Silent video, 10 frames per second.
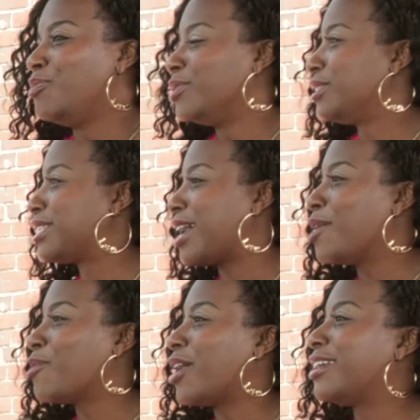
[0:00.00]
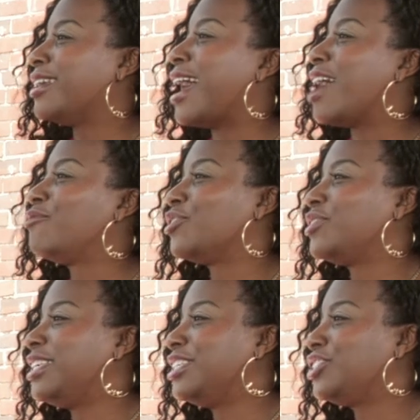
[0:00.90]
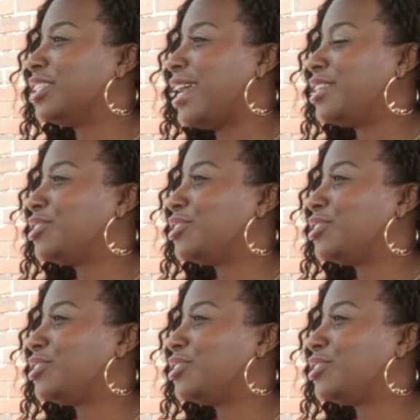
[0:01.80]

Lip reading: skyrocketed after the Gillette